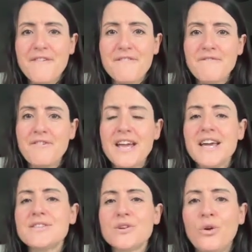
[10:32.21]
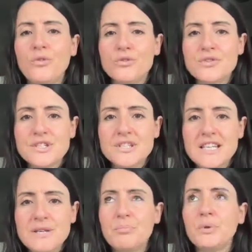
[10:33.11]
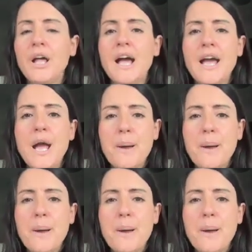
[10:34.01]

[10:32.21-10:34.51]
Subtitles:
face all those deeply